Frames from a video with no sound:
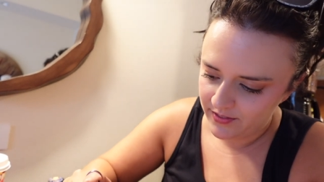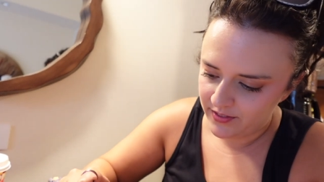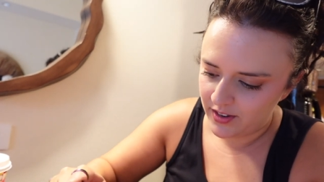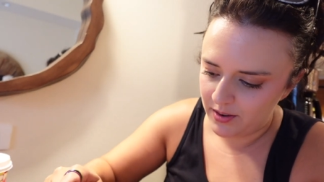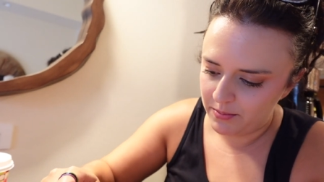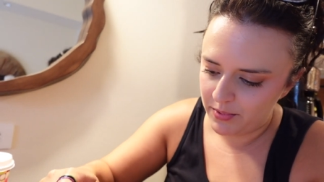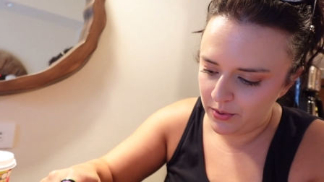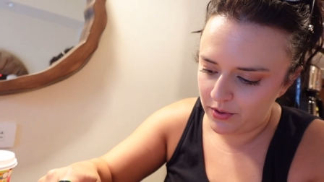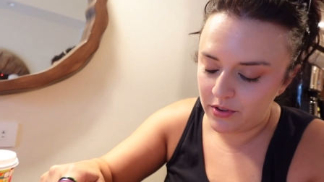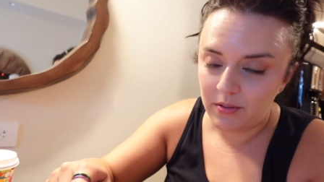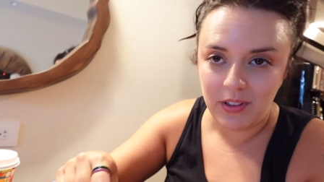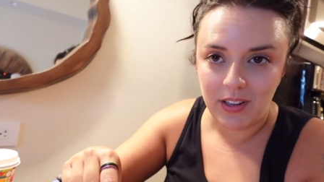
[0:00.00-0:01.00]
right, both
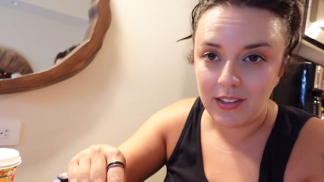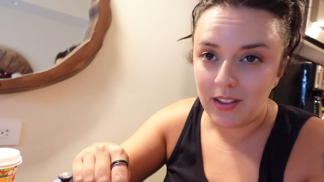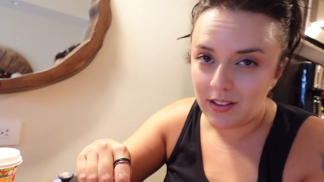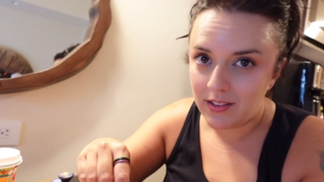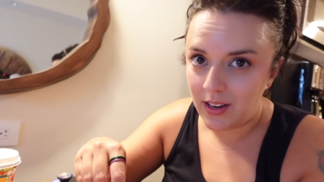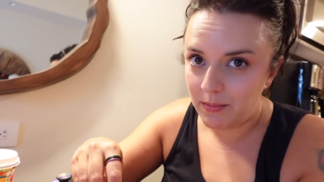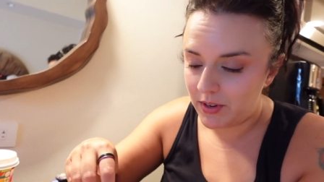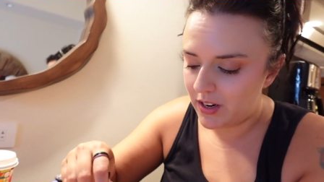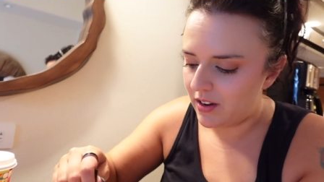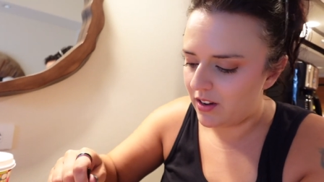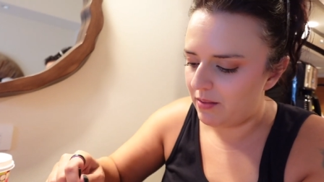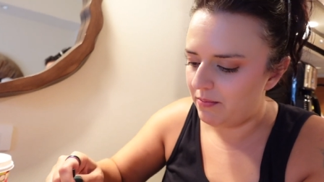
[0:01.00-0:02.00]
doing this at the same
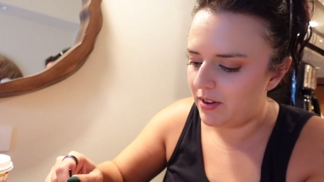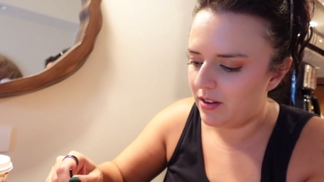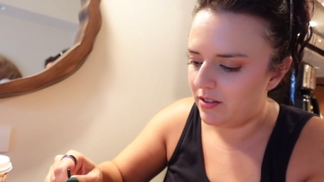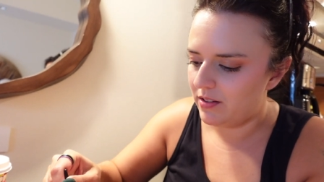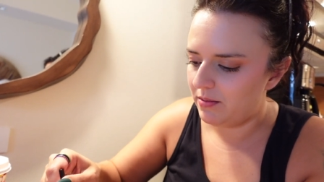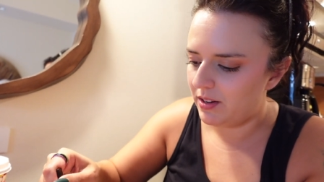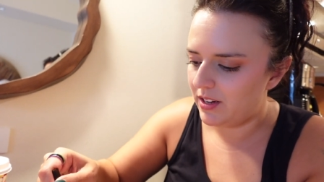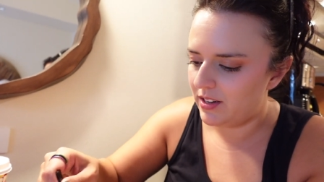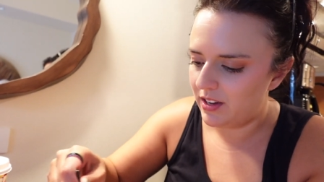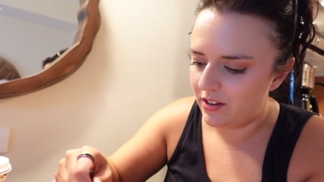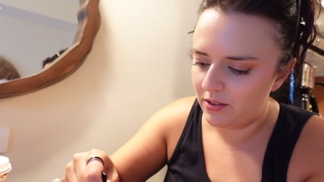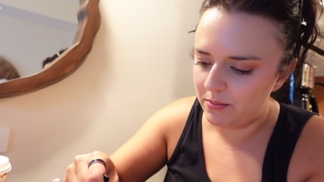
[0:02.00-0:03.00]
time, so we can
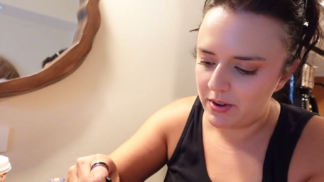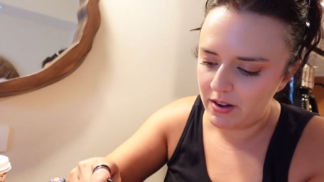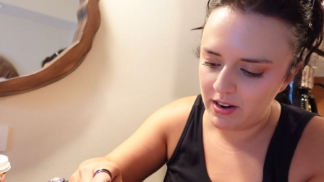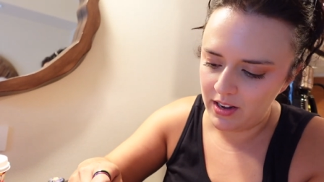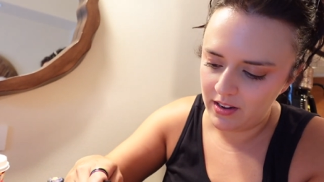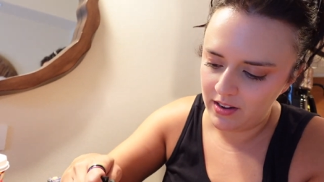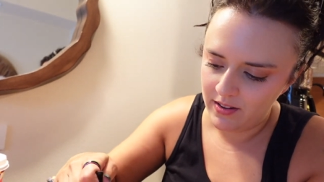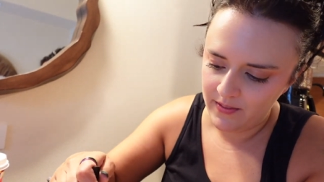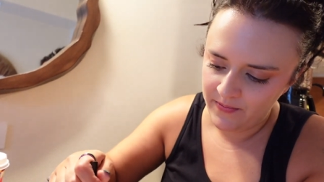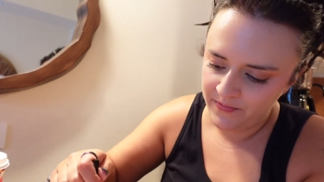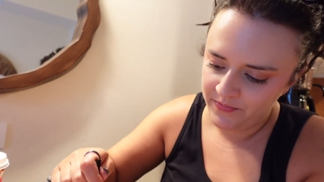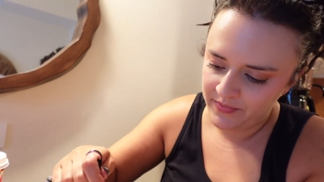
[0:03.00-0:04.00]
tell you about it
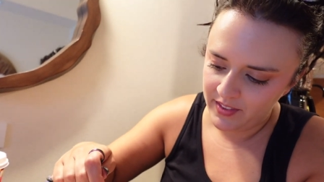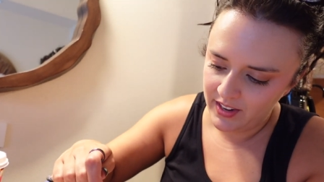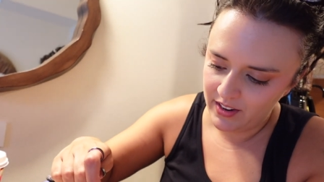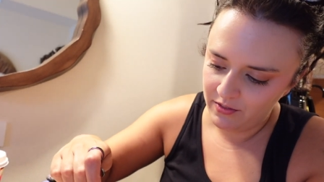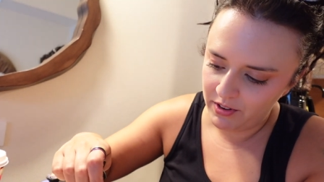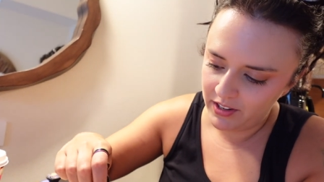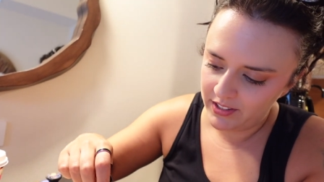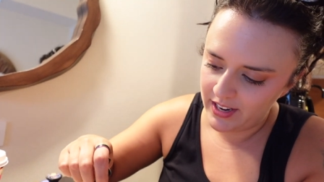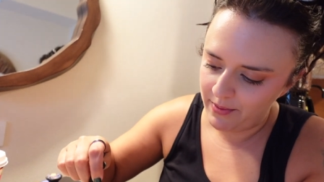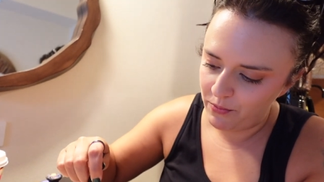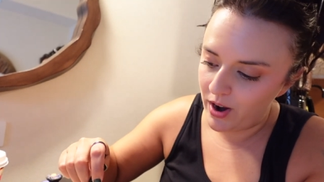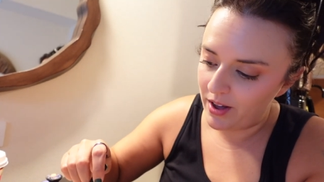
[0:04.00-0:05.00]
in real
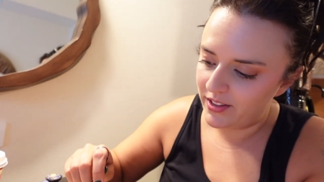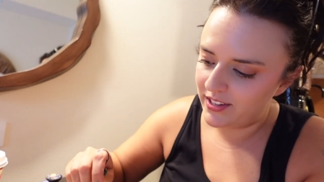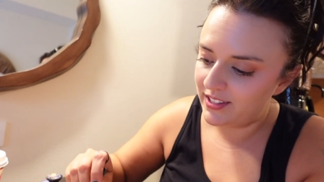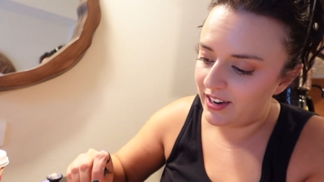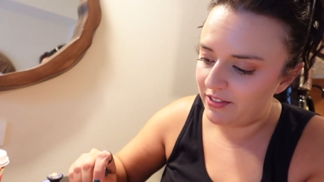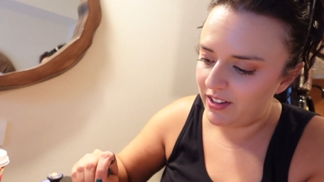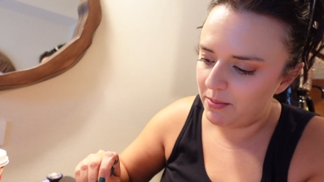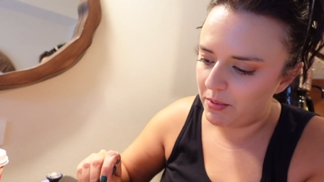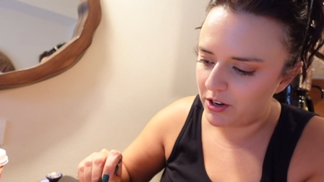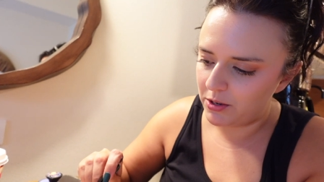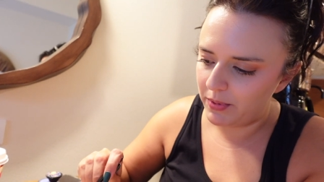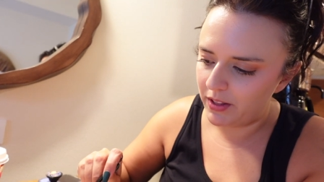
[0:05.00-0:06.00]
time. Wow, this is definitely
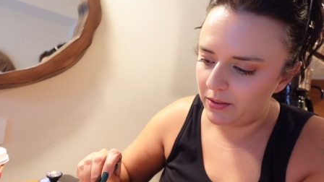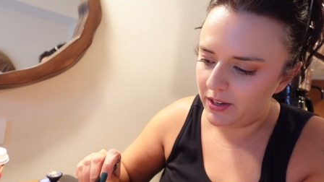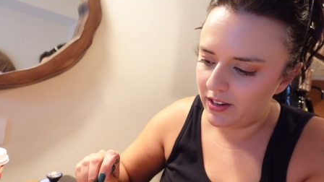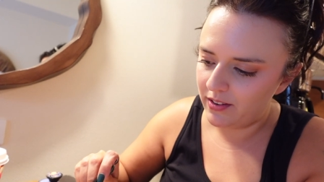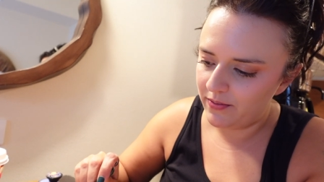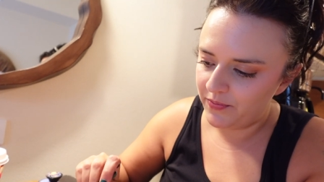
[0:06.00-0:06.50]
marshmallowy.